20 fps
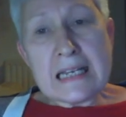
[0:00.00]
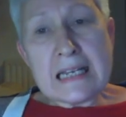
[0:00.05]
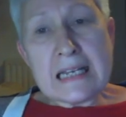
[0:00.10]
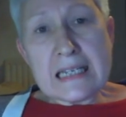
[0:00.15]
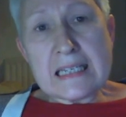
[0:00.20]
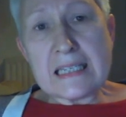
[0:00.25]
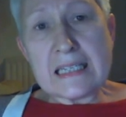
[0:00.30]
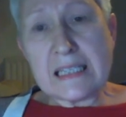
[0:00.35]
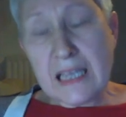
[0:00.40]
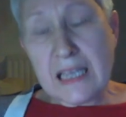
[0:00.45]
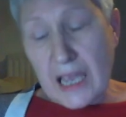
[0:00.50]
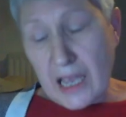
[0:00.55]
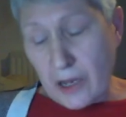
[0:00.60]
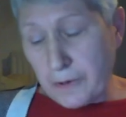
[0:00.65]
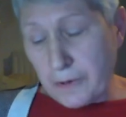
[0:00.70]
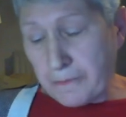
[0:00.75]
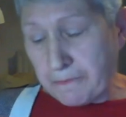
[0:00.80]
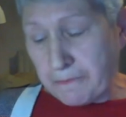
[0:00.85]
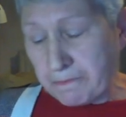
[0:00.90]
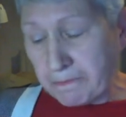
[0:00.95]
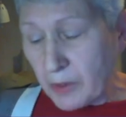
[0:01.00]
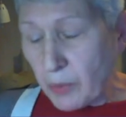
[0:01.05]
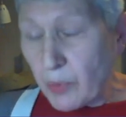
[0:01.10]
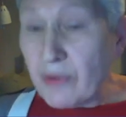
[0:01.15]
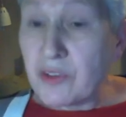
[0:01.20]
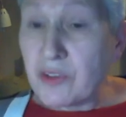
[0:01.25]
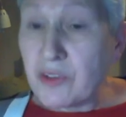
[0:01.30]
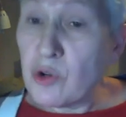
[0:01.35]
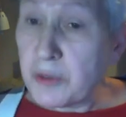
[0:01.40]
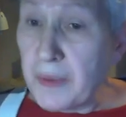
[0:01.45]
So we
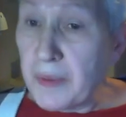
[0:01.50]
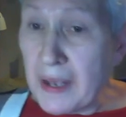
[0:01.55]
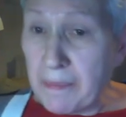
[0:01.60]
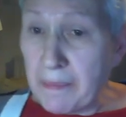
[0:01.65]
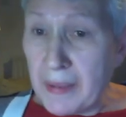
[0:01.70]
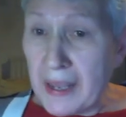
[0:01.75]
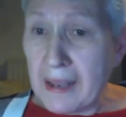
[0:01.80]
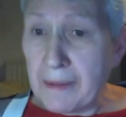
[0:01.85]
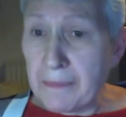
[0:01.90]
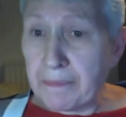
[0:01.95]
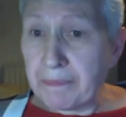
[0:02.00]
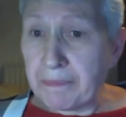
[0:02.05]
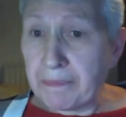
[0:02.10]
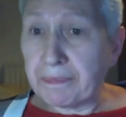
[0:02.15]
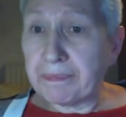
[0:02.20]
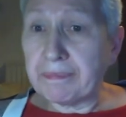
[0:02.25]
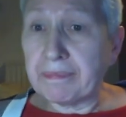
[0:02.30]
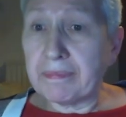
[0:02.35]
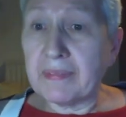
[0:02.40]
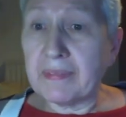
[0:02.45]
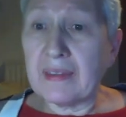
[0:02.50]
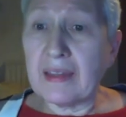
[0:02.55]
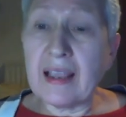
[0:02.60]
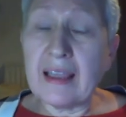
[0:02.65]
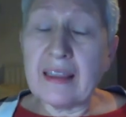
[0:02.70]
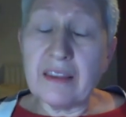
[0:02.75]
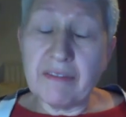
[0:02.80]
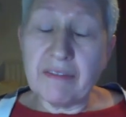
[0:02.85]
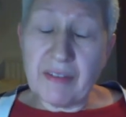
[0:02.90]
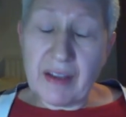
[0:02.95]
talked about MAP.
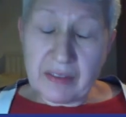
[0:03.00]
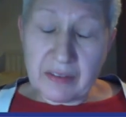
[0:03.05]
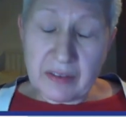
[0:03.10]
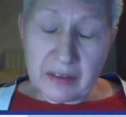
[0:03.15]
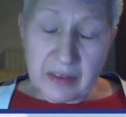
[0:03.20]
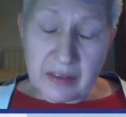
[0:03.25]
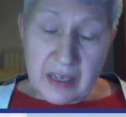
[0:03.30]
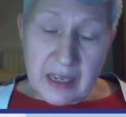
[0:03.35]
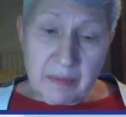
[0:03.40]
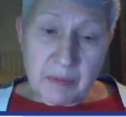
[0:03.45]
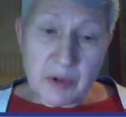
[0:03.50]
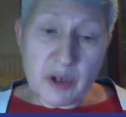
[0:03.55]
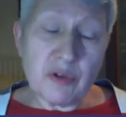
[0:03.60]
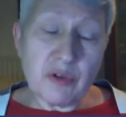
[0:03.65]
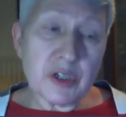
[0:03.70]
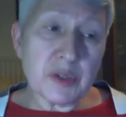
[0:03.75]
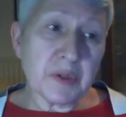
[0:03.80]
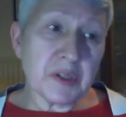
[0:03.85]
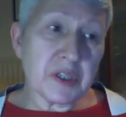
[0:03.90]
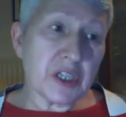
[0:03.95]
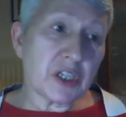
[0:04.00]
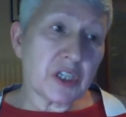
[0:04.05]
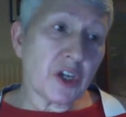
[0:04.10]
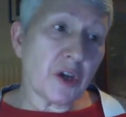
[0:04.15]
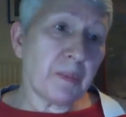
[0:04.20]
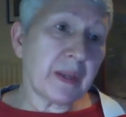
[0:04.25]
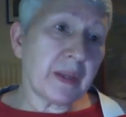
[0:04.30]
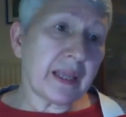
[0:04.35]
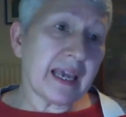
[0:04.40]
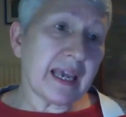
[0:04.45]
and the fact that the immune response is
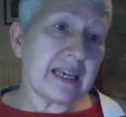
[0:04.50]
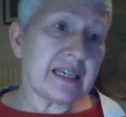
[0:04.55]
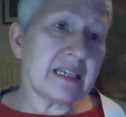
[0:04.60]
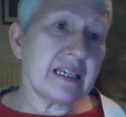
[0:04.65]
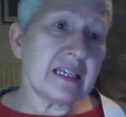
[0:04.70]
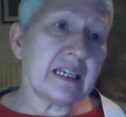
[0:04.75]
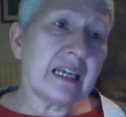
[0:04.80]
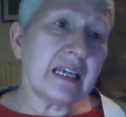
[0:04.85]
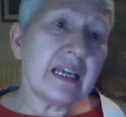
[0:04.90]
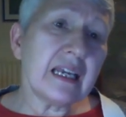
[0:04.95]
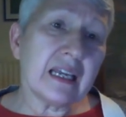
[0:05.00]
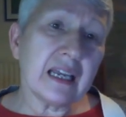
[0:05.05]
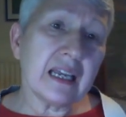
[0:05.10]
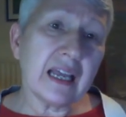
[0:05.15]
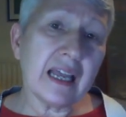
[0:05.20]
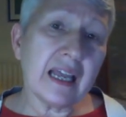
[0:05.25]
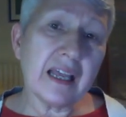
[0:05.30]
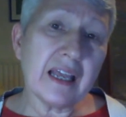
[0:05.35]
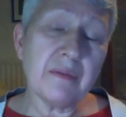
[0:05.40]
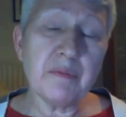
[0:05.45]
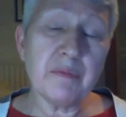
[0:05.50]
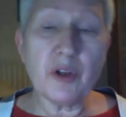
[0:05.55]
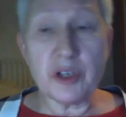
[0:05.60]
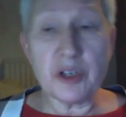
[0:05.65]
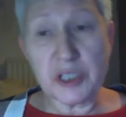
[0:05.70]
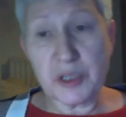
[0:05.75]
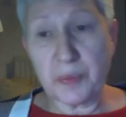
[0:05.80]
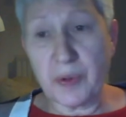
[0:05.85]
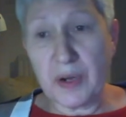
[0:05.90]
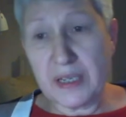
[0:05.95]
complicated. And not
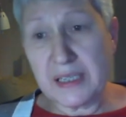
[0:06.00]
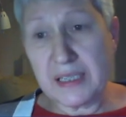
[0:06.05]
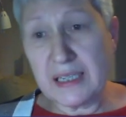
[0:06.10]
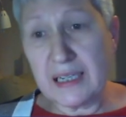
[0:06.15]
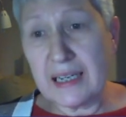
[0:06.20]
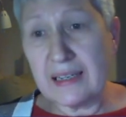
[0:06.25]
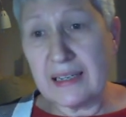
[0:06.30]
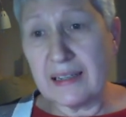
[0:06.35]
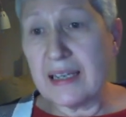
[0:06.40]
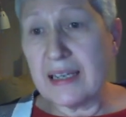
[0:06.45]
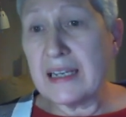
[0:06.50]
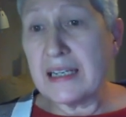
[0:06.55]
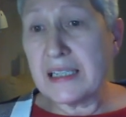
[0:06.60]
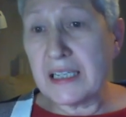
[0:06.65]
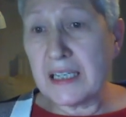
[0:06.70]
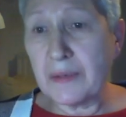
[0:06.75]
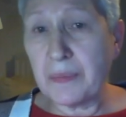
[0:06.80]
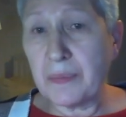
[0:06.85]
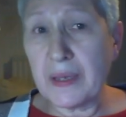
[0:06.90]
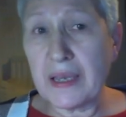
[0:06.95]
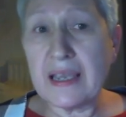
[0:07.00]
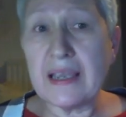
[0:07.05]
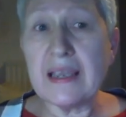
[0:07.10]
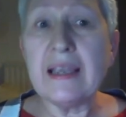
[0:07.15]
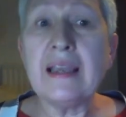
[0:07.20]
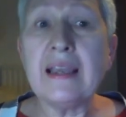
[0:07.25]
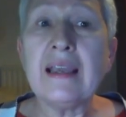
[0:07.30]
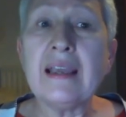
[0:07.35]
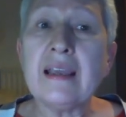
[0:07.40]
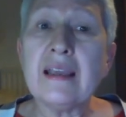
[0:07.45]
surprisingly, in TB,
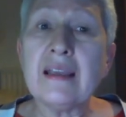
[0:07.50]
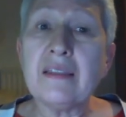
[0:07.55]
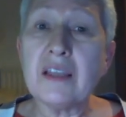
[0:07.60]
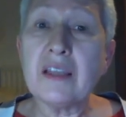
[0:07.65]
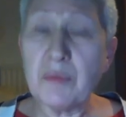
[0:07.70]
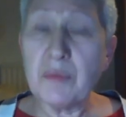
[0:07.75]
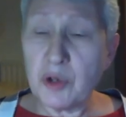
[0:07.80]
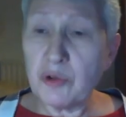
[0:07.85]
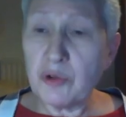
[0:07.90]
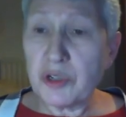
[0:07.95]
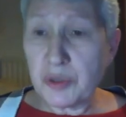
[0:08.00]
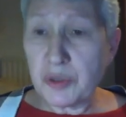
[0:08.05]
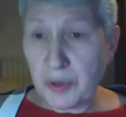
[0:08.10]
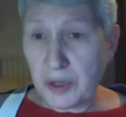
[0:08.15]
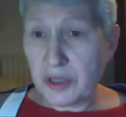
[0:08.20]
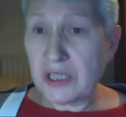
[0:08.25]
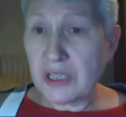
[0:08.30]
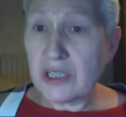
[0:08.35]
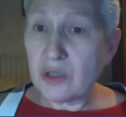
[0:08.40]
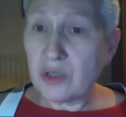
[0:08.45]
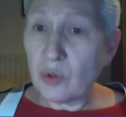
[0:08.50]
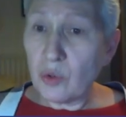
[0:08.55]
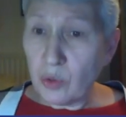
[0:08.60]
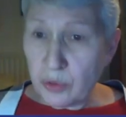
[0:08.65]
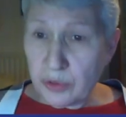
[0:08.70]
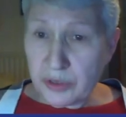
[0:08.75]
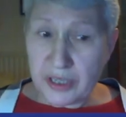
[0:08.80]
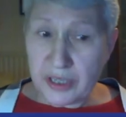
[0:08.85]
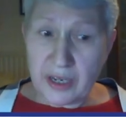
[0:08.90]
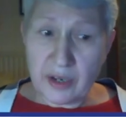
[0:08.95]
the immune response is
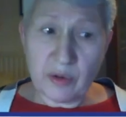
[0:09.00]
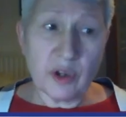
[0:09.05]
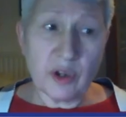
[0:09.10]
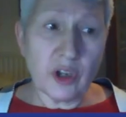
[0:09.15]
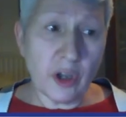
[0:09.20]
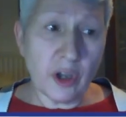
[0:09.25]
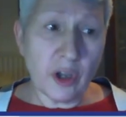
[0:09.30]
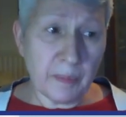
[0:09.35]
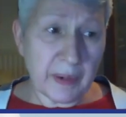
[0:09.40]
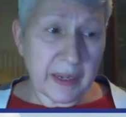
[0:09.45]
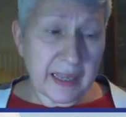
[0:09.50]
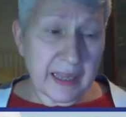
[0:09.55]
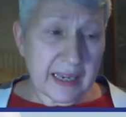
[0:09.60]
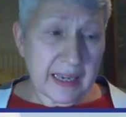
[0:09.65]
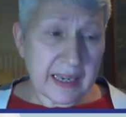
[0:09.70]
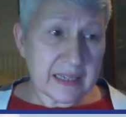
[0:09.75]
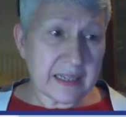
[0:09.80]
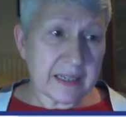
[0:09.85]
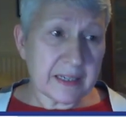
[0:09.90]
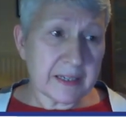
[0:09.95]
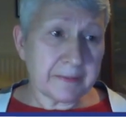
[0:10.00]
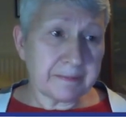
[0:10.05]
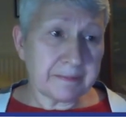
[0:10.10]
also complicated.